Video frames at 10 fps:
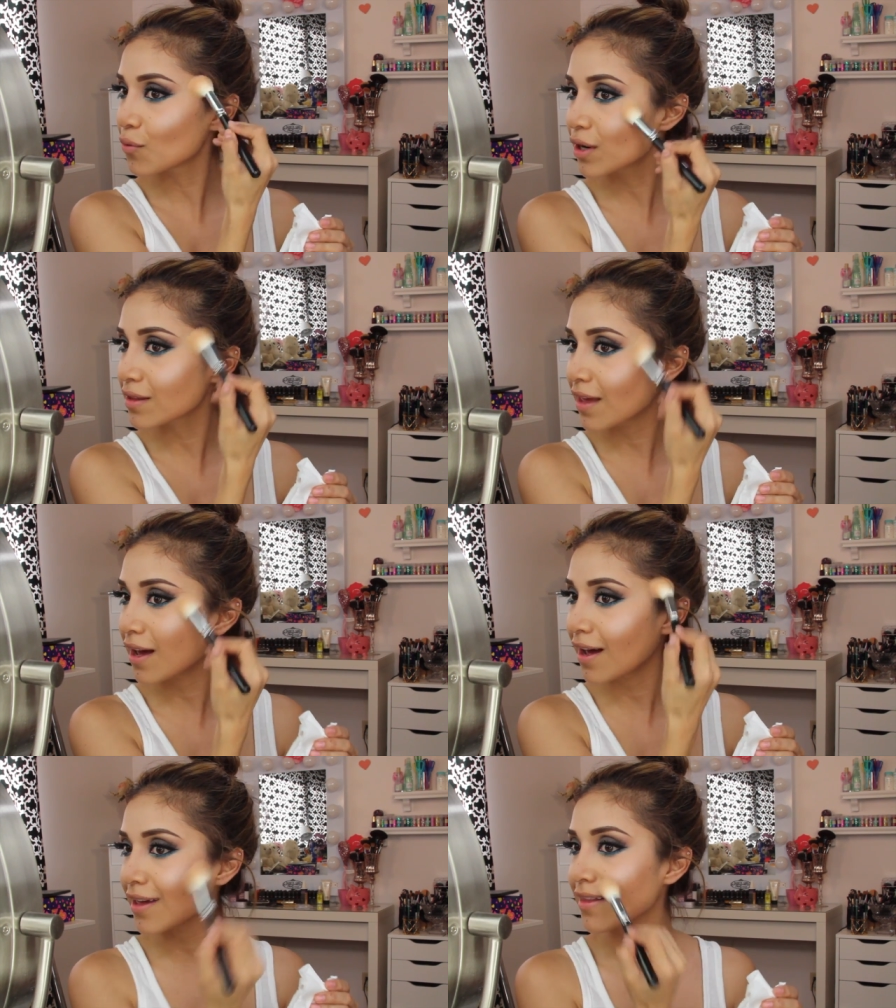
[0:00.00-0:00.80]
Work
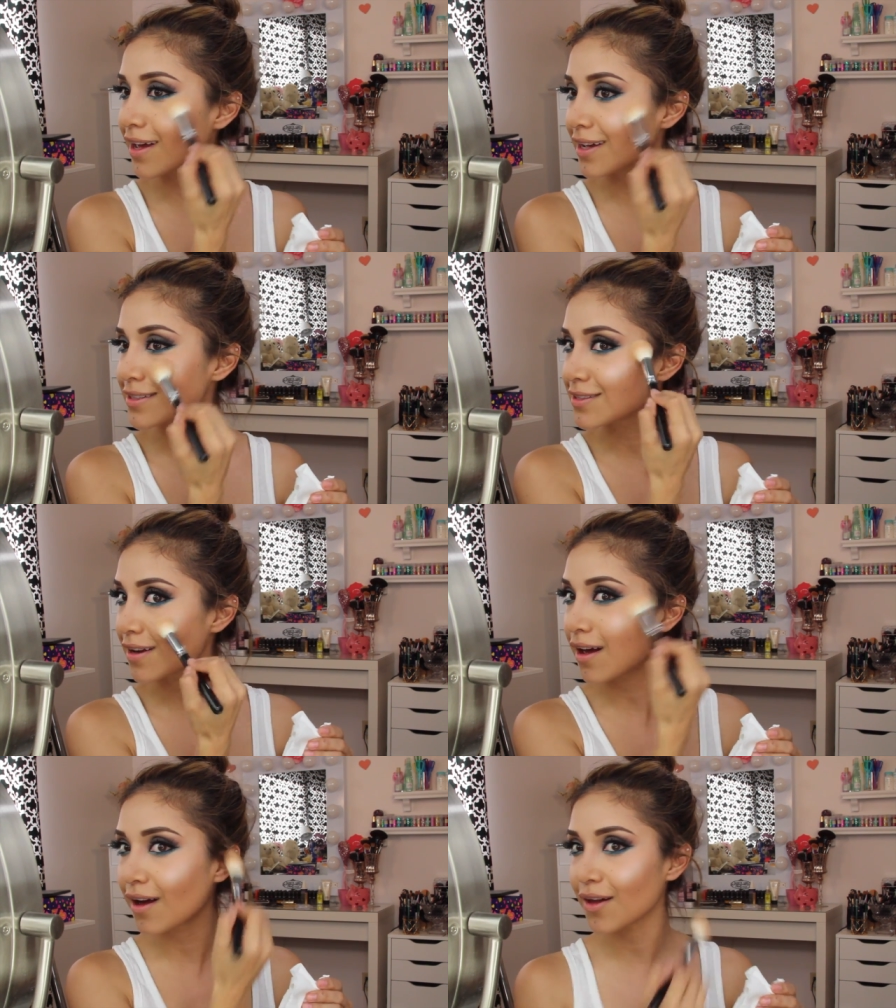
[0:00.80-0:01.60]
that highlight
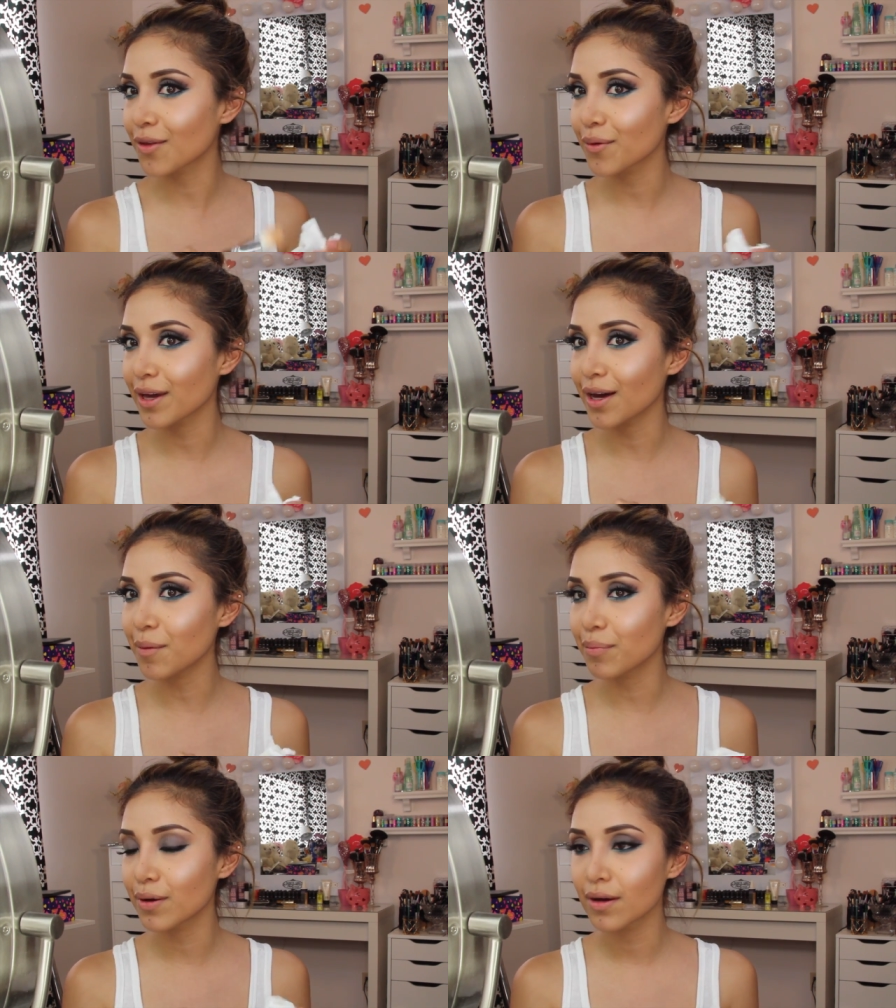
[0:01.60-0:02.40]
all the way
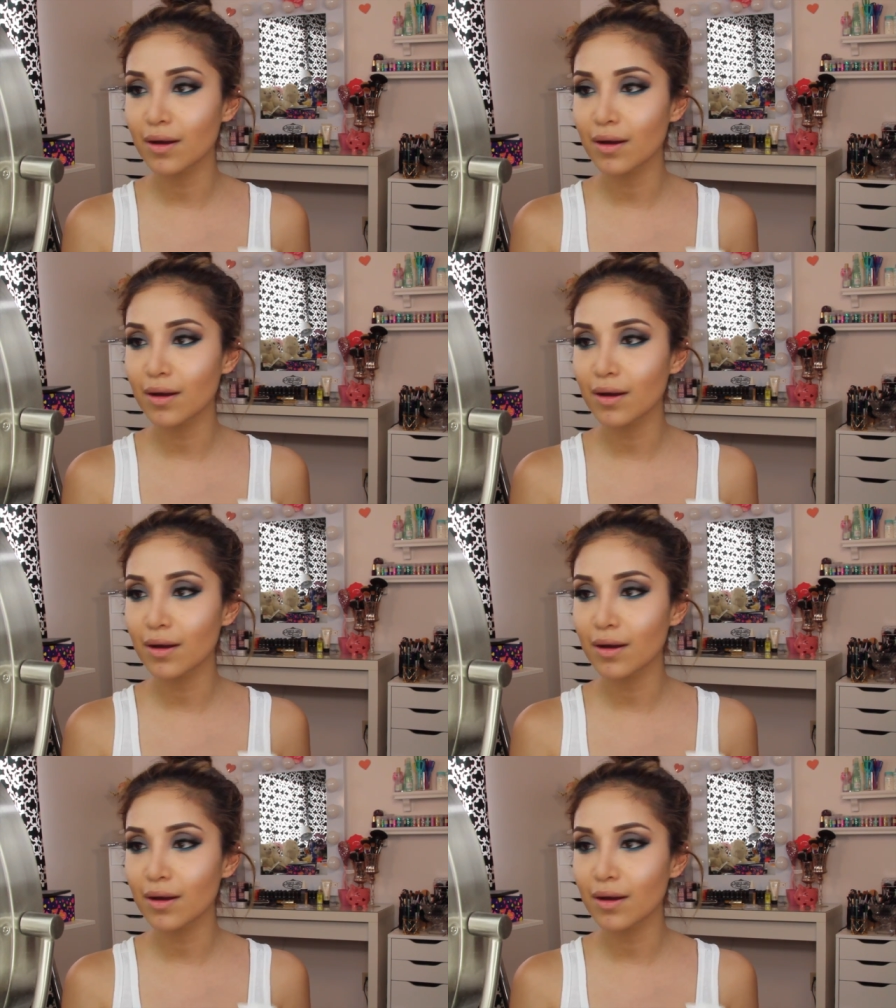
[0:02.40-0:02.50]
up